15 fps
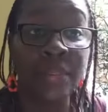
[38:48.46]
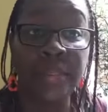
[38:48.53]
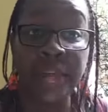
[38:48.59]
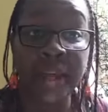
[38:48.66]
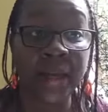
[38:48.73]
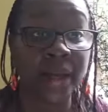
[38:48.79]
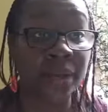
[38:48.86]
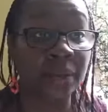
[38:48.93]

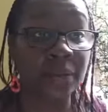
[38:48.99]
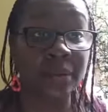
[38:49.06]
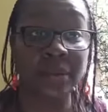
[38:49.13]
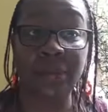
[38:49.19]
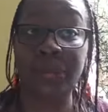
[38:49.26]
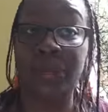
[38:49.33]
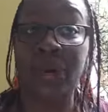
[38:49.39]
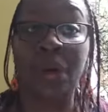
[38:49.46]
thing.
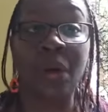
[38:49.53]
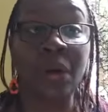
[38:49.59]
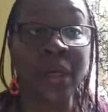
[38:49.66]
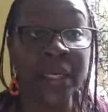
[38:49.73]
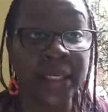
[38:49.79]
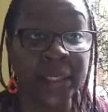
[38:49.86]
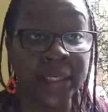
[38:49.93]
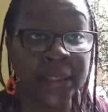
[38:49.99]
We're all
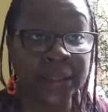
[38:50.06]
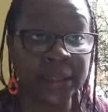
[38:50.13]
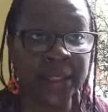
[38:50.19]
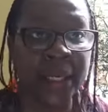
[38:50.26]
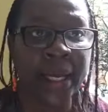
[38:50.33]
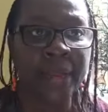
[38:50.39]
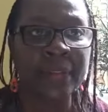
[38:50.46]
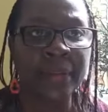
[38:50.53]
in this
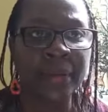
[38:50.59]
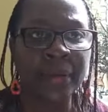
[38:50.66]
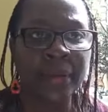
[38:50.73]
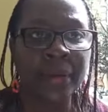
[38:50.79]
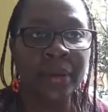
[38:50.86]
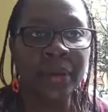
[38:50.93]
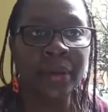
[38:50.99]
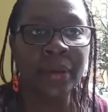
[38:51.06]
together.
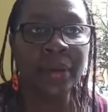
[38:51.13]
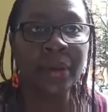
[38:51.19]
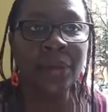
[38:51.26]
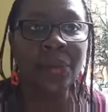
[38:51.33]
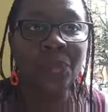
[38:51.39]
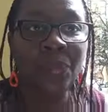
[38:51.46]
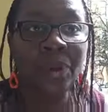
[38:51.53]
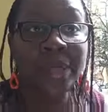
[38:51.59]

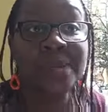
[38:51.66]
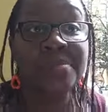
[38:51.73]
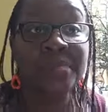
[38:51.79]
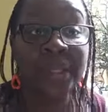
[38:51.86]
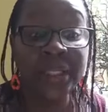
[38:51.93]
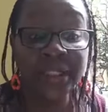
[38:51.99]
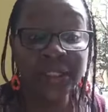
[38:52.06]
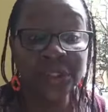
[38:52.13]
What it
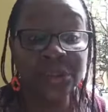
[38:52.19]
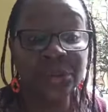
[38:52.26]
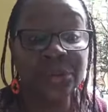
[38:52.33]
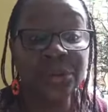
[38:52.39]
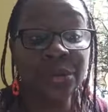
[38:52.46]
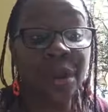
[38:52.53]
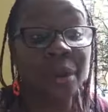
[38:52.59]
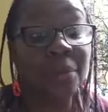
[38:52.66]
means to
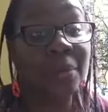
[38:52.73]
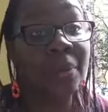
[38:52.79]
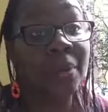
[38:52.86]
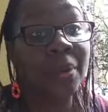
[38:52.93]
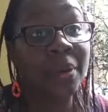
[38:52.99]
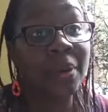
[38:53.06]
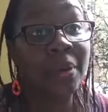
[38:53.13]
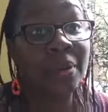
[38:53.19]
drop
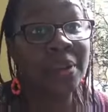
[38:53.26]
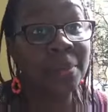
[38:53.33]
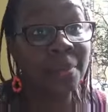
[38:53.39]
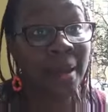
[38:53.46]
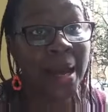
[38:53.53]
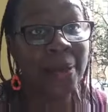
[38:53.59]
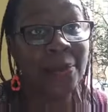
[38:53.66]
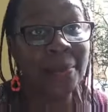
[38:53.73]
the
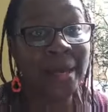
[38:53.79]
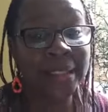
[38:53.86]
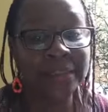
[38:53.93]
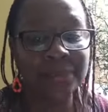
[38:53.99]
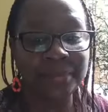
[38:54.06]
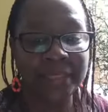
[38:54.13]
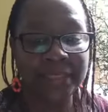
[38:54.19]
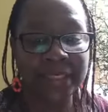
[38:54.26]

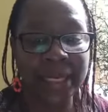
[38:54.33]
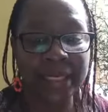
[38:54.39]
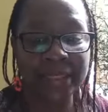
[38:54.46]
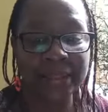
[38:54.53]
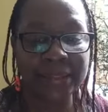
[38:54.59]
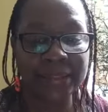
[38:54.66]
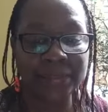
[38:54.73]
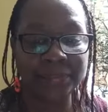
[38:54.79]
biomass
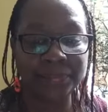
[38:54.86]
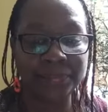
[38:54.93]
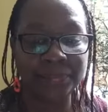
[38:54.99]
mentality.